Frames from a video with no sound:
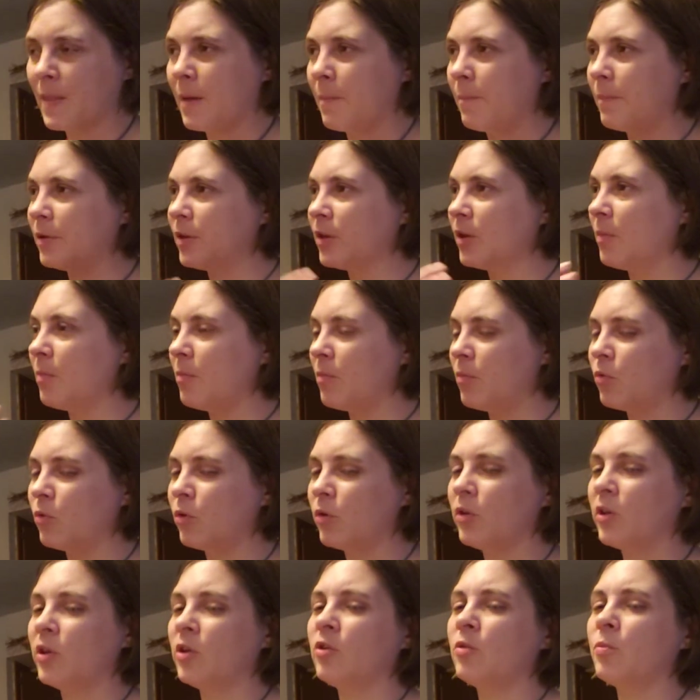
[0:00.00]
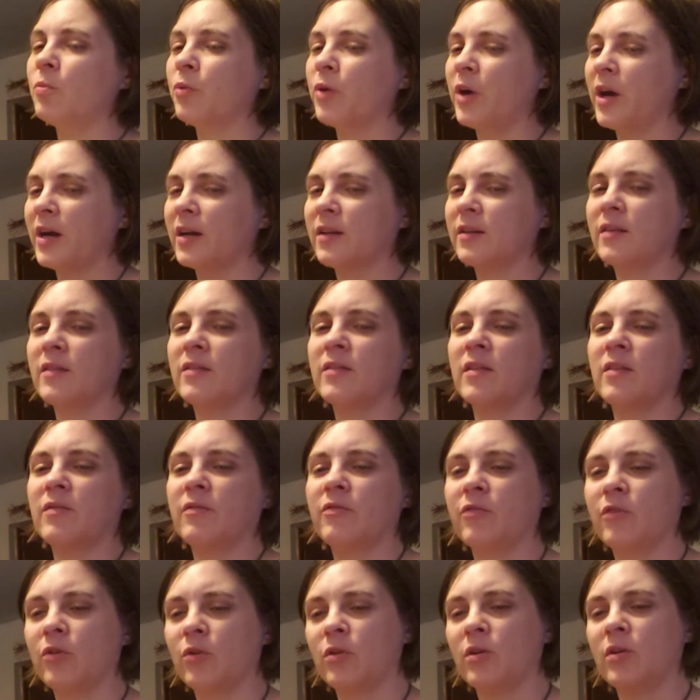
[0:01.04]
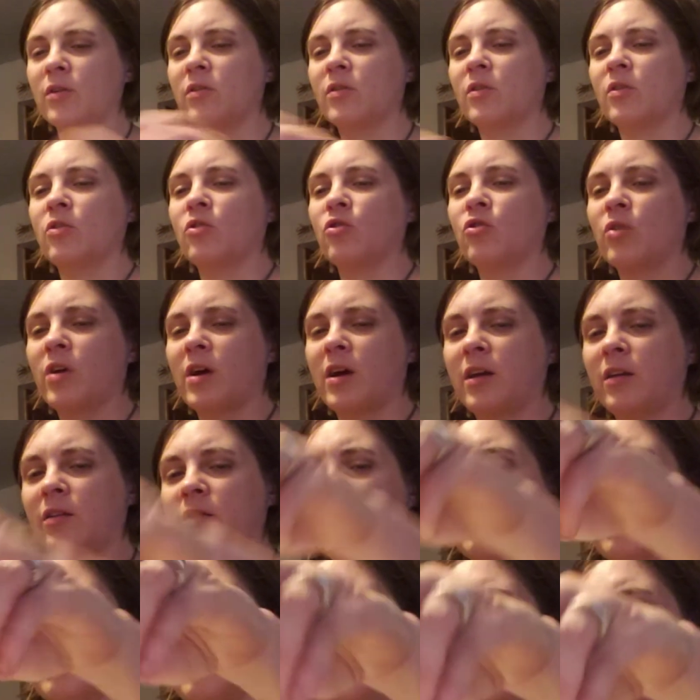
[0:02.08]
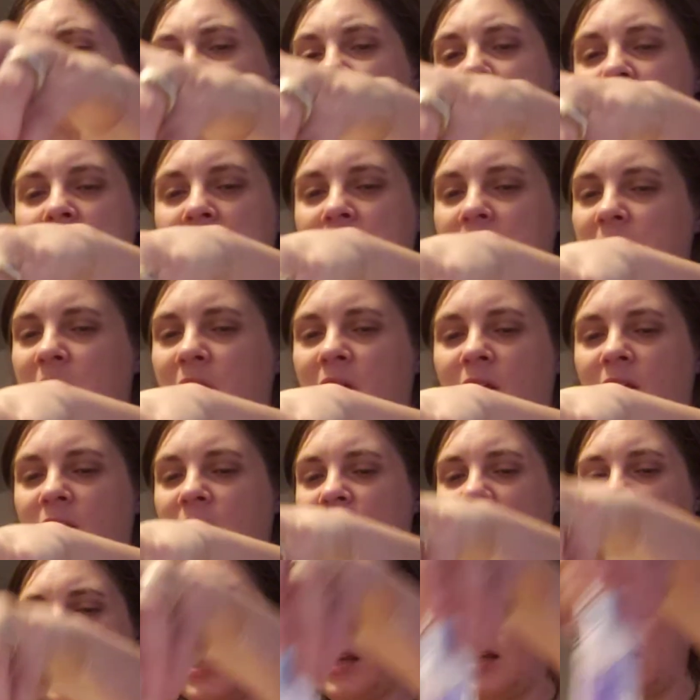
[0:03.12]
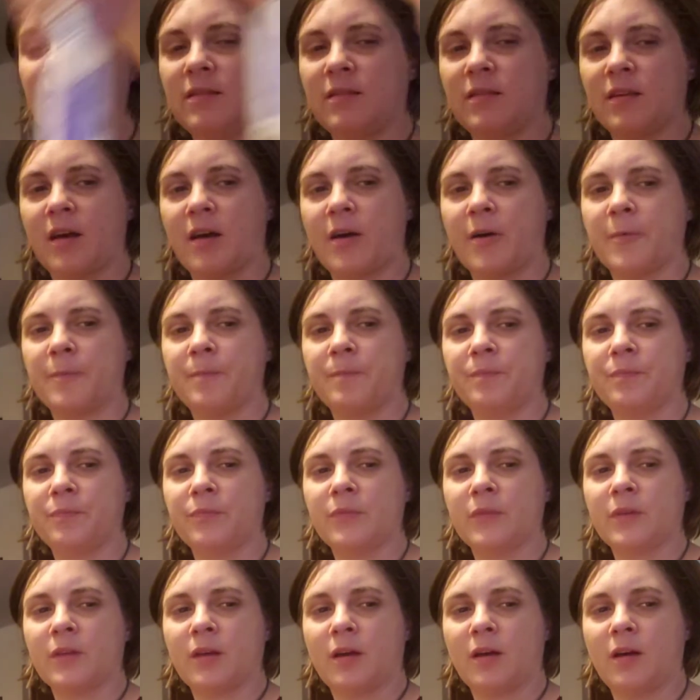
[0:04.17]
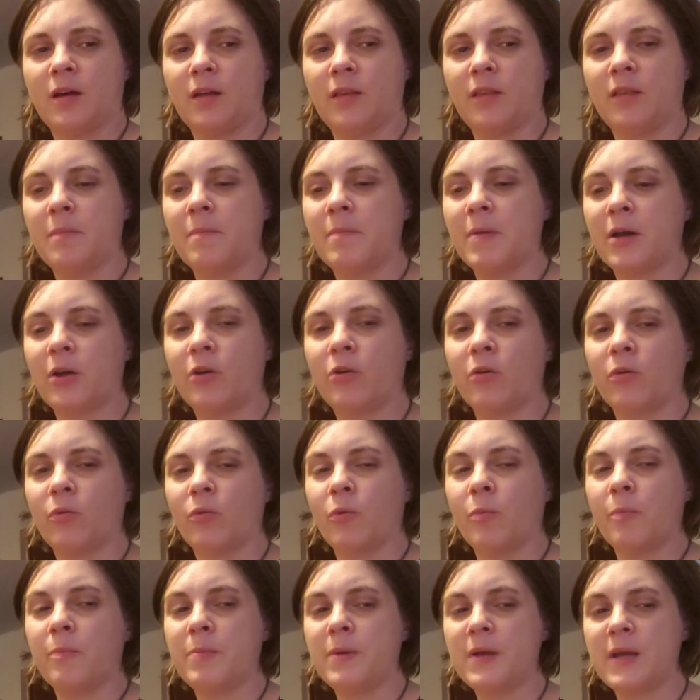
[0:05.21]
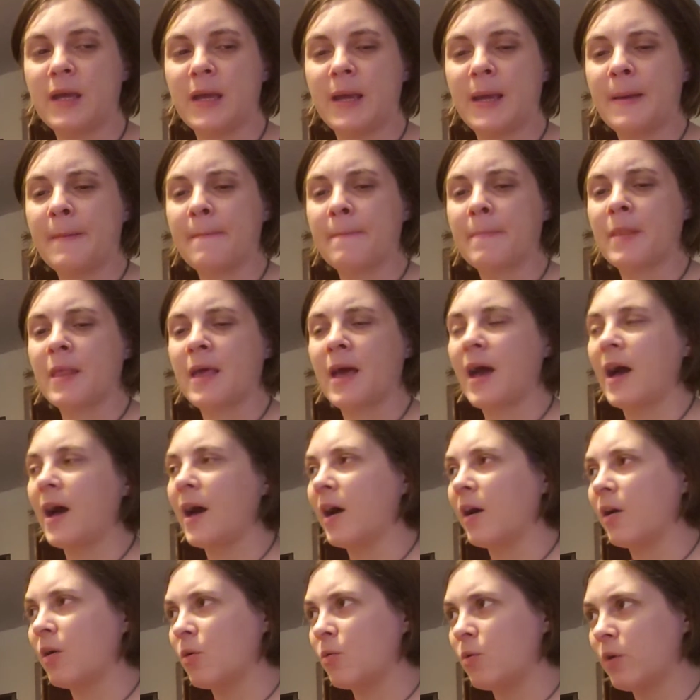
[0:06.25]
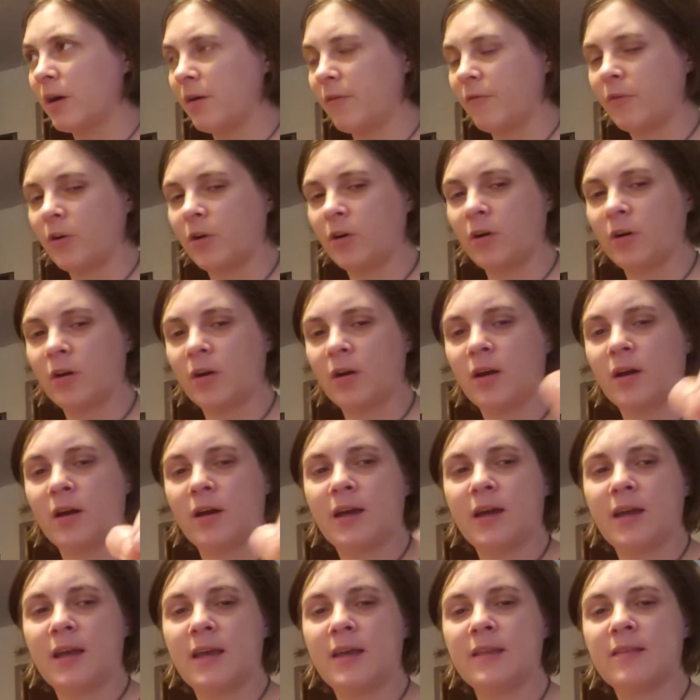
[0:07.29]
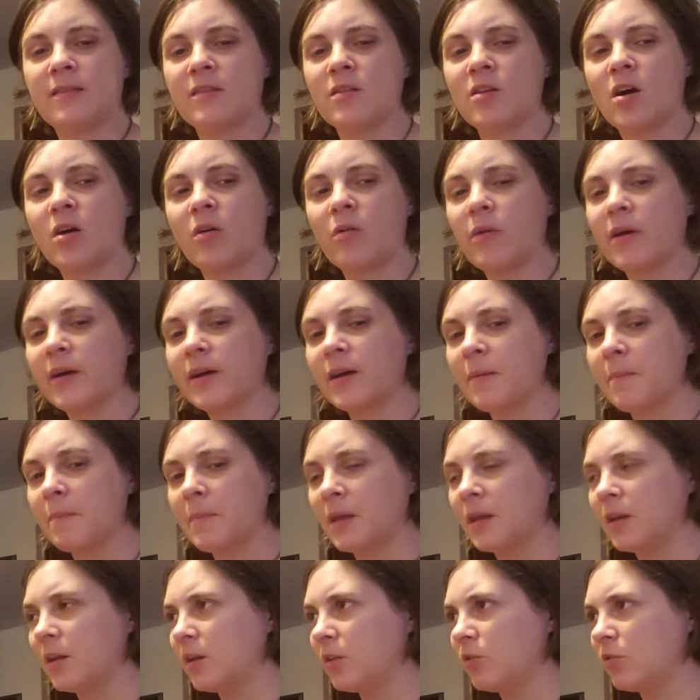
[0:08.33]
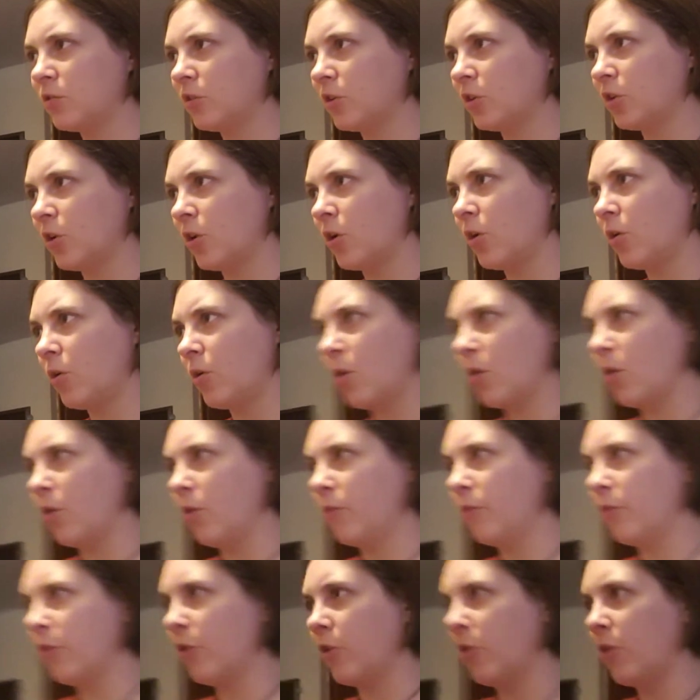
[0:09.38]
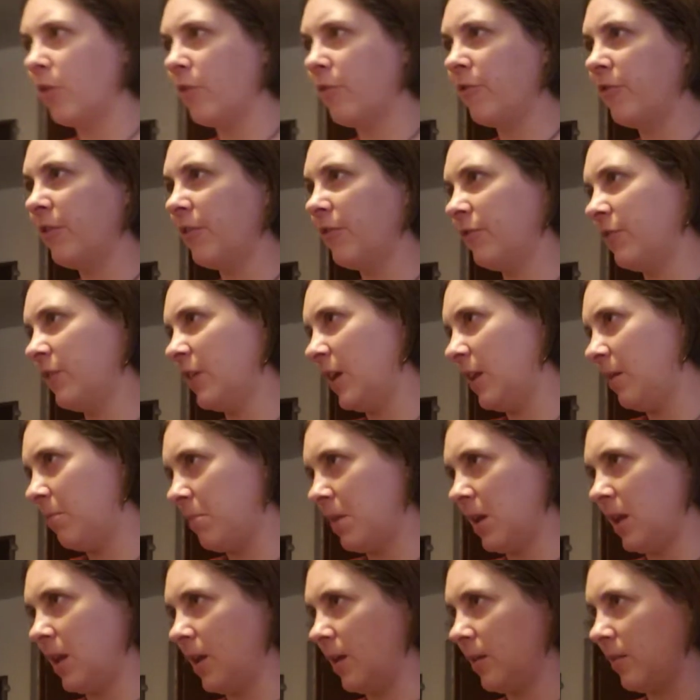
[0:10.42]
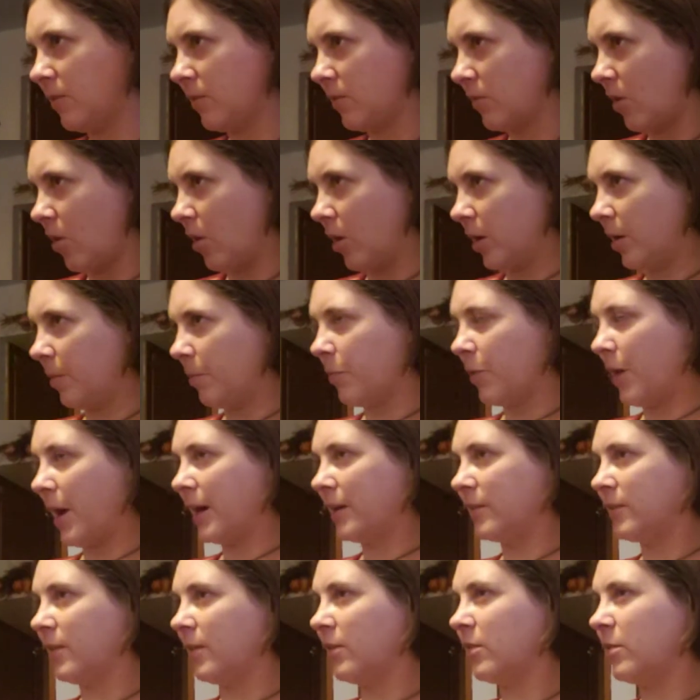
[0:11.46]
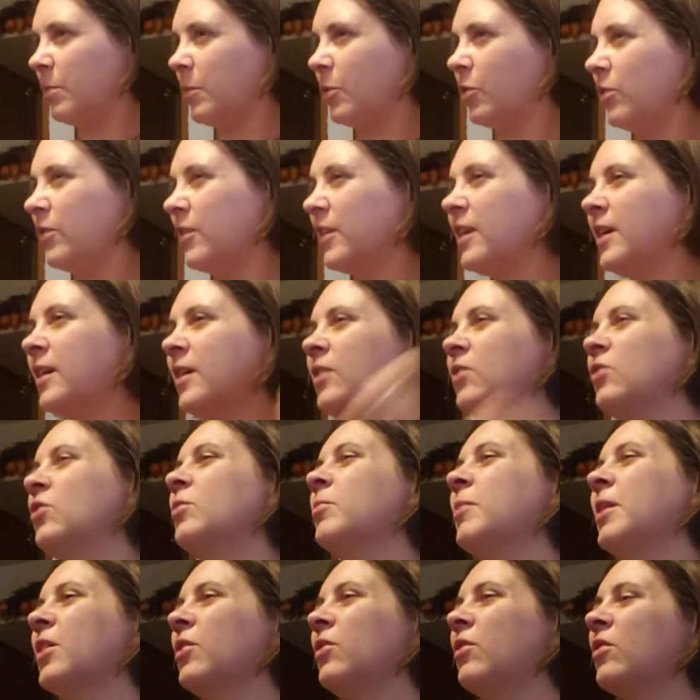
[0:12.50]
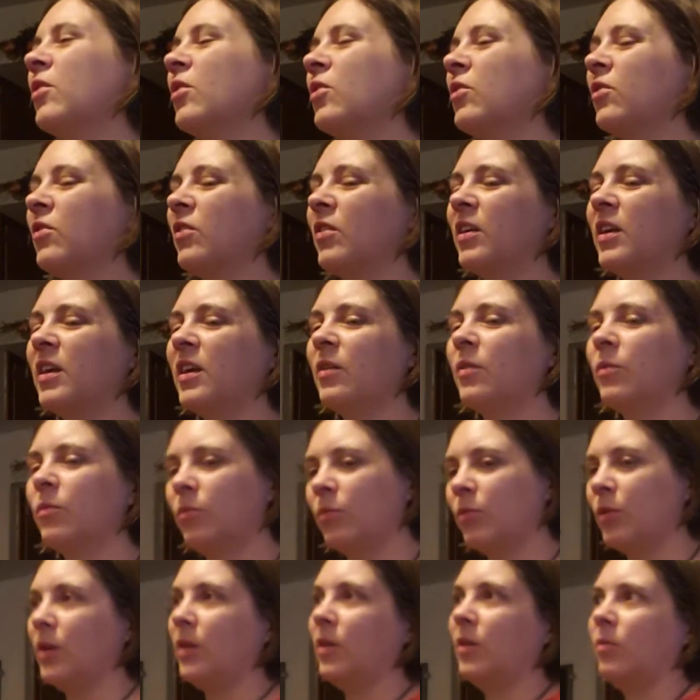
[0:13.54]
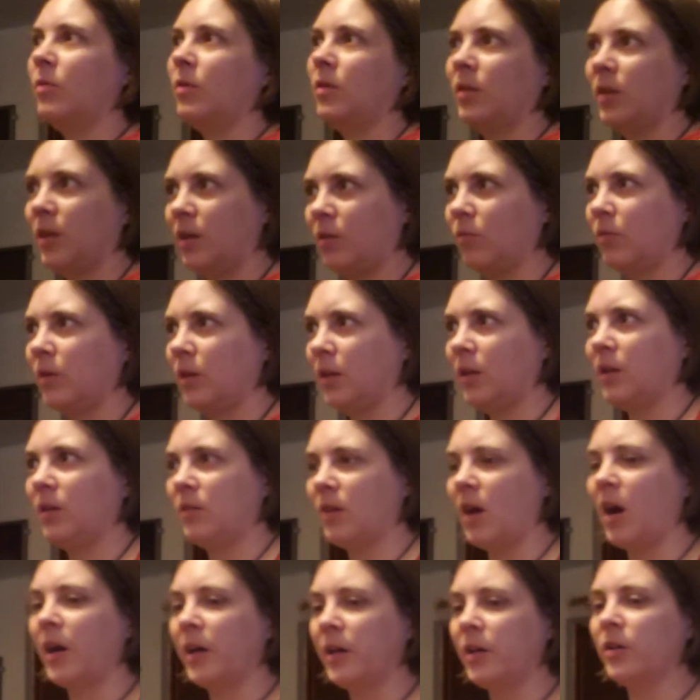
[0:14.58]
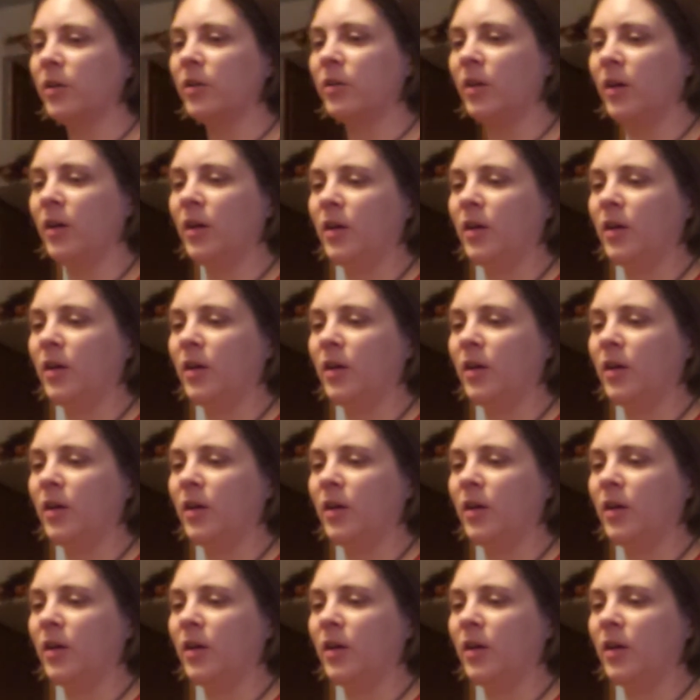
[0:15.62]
But the more that you practice and focus on trying to make like any sound, the better it will be. However, it's not recommended to go over 15 minutes on a practice, mostly because your mouth starts to get really, really, really tired.